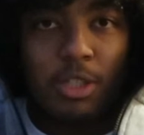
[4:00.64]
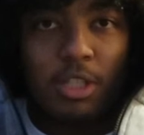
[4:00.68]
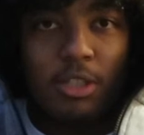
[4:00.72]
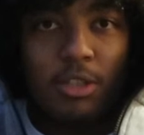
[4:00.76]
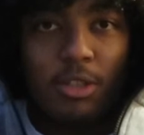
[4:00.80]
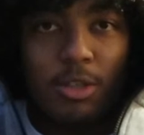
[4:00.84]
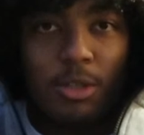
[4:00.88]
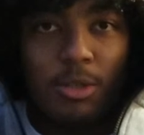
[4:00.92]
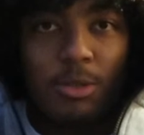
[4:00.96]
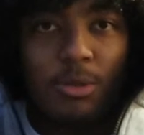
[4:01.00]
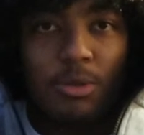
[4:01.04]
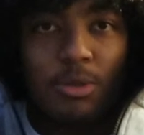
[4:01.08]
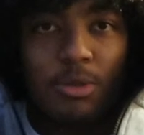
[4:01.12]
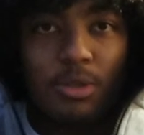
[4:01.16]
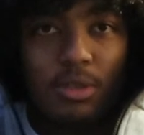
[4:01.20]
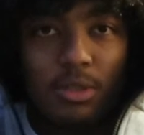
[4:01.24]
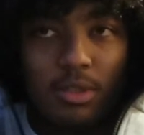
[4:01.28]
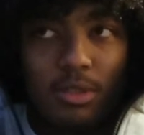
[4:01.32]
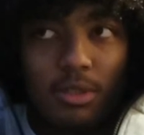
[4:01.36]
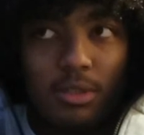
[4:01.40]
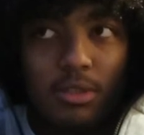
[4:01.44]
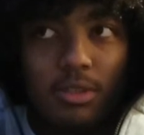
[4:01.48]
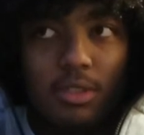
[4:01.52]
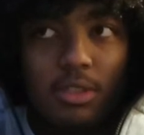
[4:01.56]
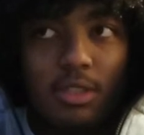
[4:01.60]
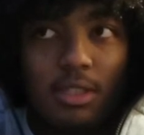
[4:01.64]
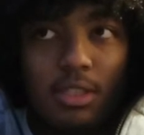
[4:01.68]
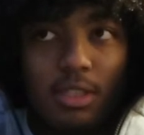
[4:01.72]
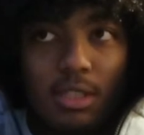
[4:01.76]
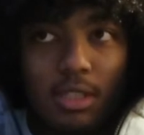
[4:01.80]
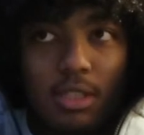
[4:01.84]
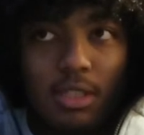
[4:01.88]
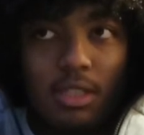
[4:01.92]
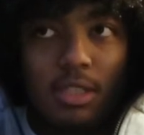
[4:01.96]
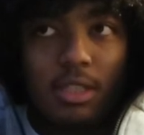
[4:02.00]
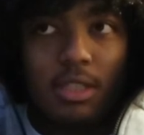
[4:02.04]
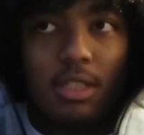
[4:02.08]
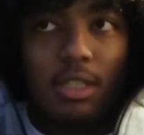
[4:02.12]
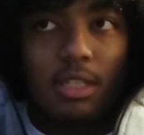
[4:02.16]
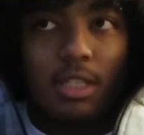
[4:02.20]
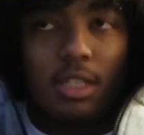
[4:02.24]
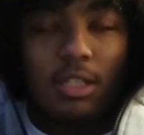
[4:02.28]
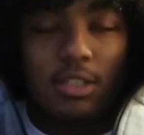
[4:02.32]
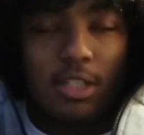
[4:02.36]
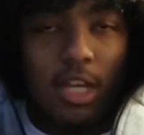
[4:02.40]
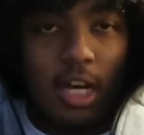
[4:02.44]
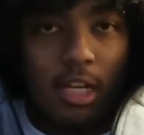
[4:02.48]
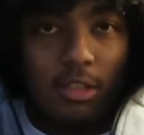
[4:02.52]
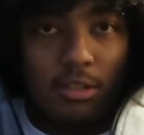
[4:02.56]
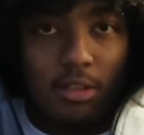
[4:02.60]
we can do
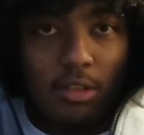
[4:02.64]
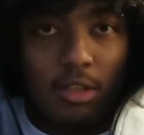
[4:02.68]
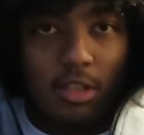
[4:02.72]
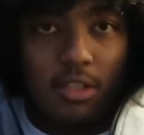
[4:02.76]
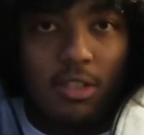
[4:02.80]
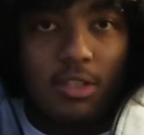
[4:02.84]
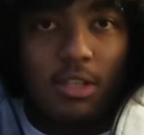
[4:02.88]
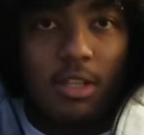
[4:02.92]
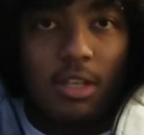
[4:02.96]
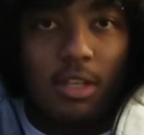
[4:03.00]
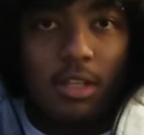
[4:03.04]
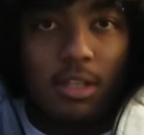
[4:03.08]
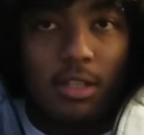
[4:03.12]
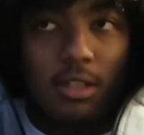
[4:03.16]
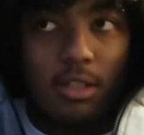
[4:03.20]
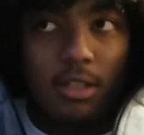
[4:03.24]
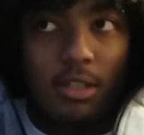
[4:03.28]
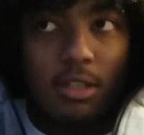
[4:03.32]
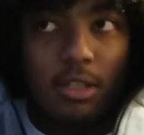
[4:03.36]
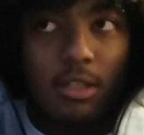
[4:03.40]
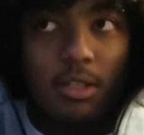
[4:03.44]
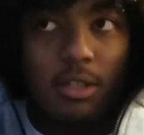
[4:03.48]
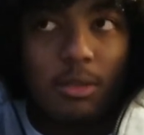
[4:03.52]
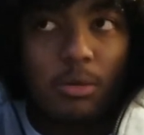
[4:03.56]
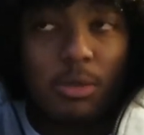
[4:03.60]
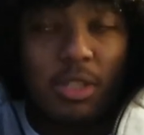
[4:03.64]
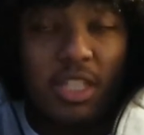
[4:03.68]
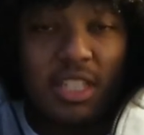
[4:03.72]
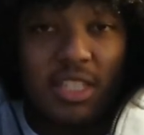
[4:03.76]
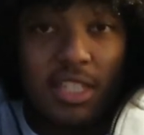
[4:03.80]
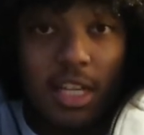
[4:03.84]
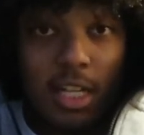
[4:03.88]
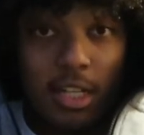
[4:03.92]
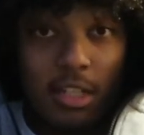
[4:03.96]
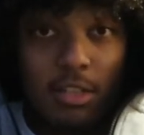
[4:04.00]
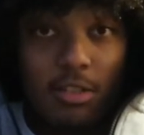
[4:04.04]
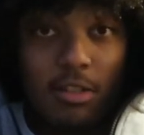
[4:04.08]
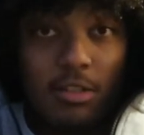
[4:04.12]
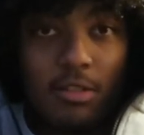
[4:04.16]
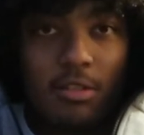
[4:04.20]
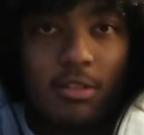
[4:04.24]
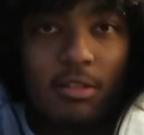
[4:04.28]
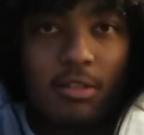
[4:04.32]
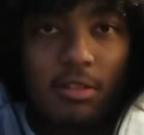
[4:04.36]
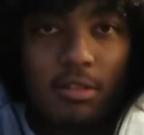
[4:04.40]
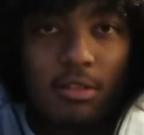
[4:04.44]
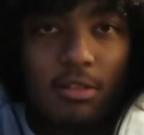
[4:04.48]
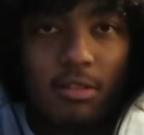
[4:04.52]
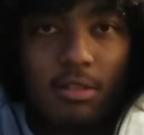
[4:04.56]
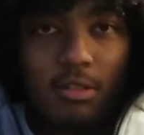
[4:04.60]
is handle this thing with
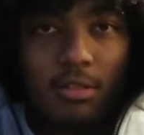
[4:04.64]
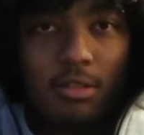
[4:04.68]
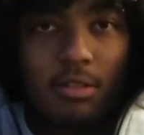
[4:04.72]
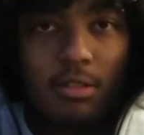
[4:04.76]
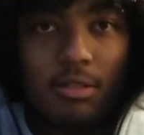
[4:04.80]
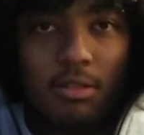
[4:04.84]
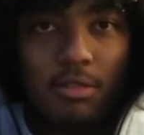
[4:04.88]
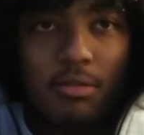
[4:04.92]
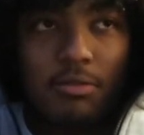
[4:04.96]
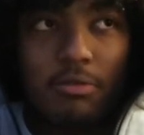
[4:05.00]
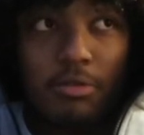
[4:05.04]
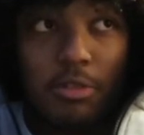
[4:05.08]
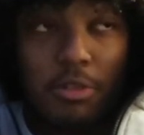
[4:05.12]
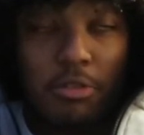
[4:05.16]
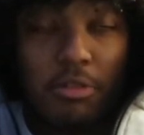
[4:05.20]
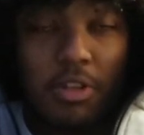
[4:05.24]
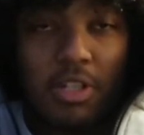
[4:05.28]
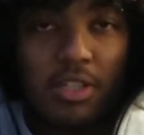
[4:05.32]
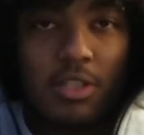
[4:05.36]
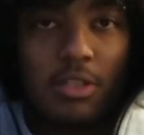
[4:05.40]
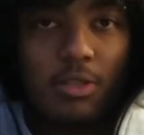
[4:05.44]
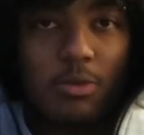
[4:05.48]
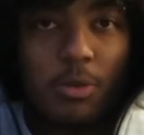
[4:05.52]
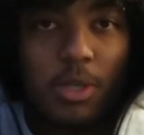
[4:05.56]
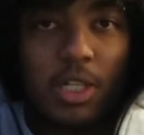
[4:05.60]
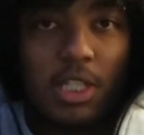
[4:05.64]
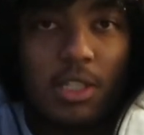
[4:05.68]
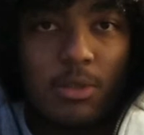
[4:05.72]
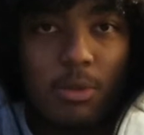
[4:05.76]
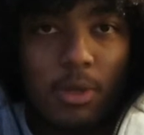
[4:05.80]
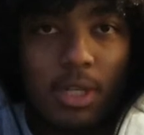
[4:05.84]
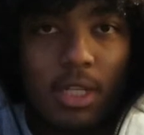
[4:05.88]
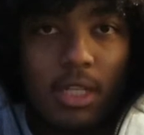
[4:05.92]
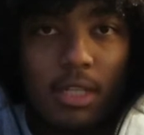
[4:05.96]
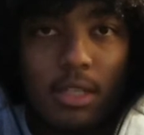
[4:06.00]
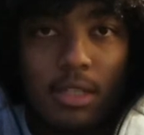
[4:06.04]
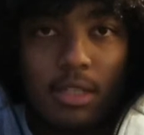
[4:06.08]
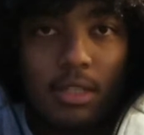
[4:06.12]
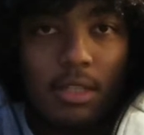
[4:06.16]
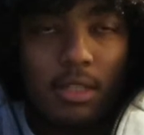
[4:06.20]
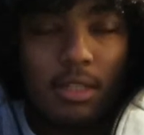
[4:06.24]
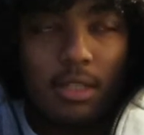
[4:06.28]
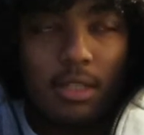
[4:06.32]
intelligence for the rest of 2020